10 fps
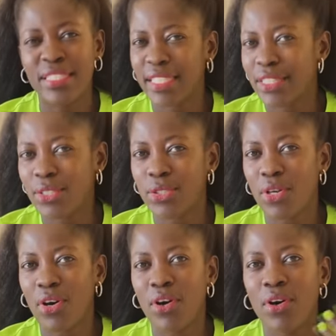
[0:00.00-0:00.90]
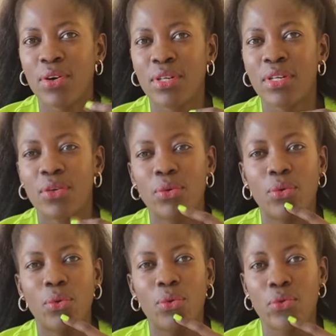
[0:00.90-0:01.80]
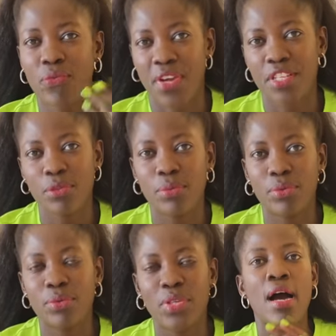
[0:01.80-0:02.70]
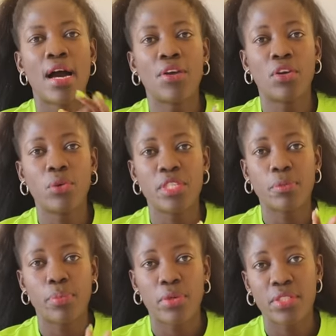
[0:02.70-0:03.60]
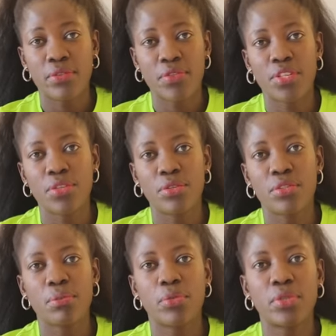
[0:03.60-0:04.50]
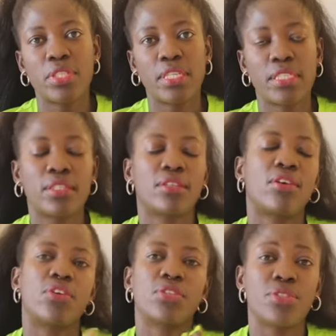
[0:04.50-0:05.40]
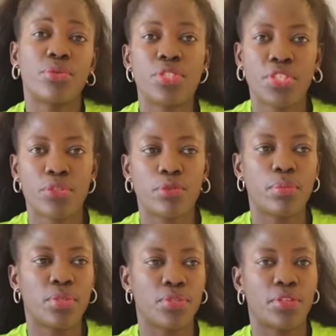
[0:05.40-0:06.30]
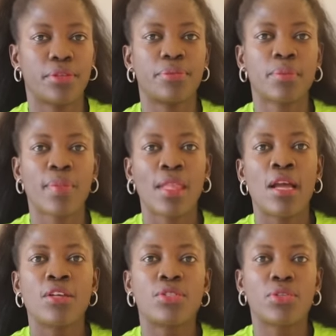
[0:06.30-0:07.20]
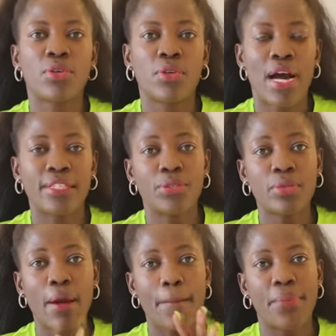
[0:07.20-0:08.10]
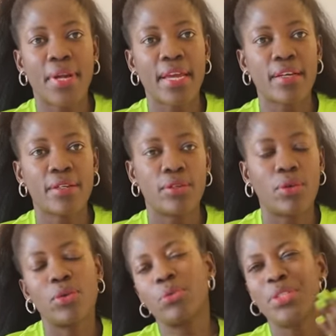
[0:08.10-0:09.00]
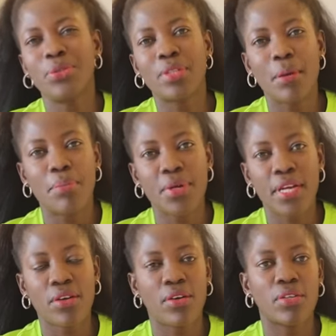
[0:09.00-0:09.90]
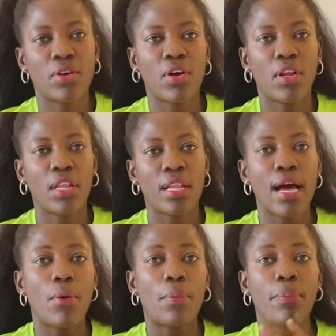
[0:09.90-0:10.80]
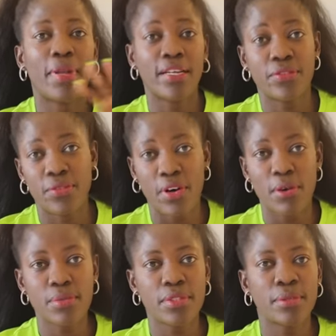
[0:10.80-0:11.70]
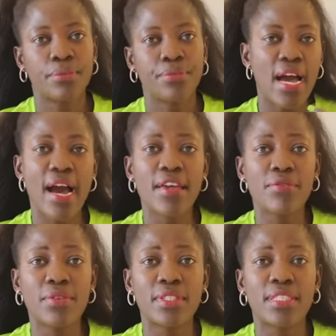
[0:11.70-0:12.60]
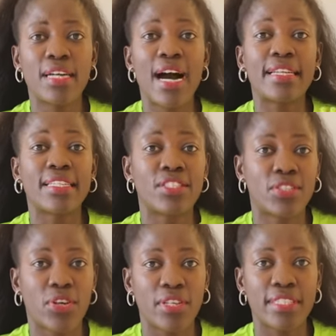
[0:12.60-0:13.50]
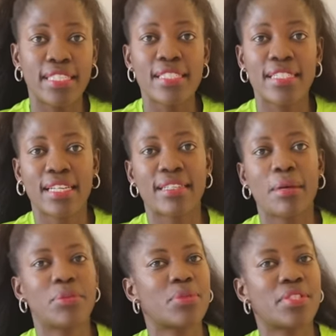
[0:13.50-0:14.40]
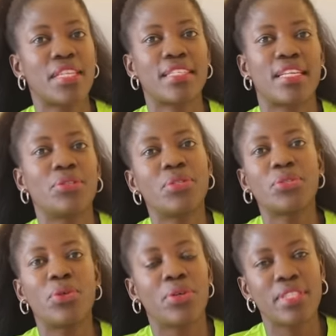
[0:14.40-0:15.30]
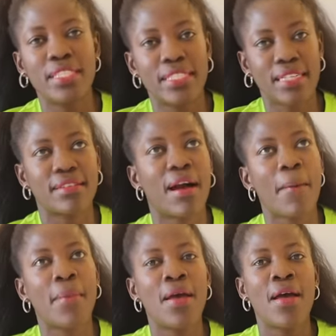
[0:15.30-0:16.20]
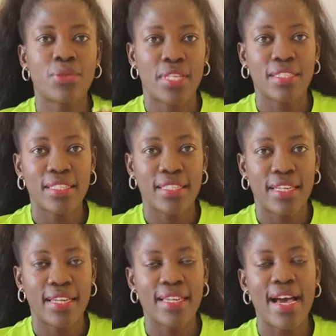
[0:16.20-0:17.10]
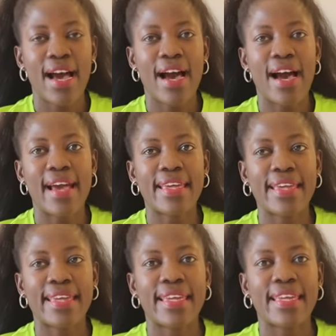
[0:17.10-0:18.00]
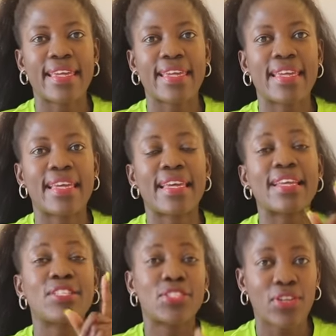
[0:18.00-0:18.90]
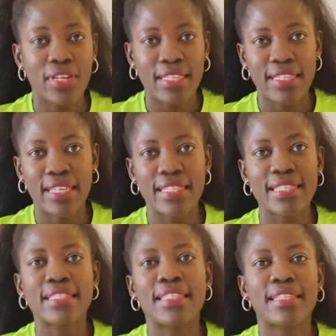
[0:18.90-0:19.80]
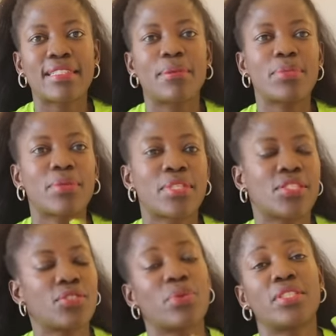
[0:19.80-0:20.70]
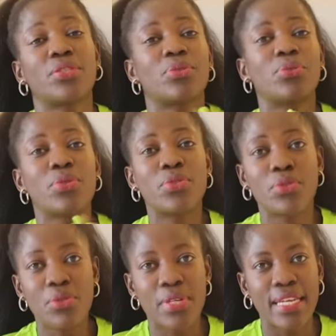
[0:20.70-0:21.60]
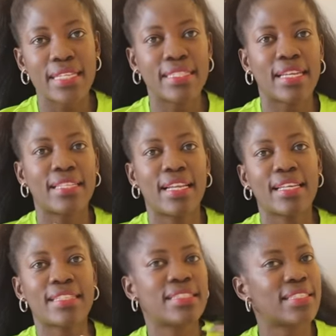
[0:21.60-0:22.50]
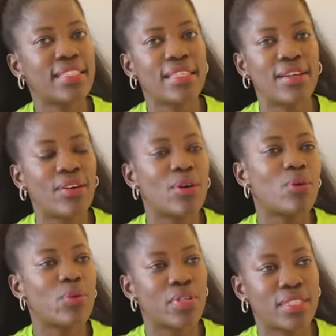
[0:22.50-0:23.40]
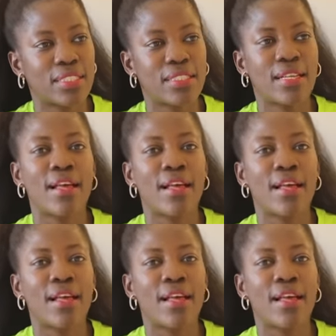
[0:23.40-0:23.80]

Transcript: TikTok, or Facebook. I always post videos mostly on YouTube, you know. So I took a break, or we took a break on all our platforms. I even uninstalled Instagram so that I don't go on Instagram. So yesterday I installed again Instagram because I just wanted to go through it and like see, oh, what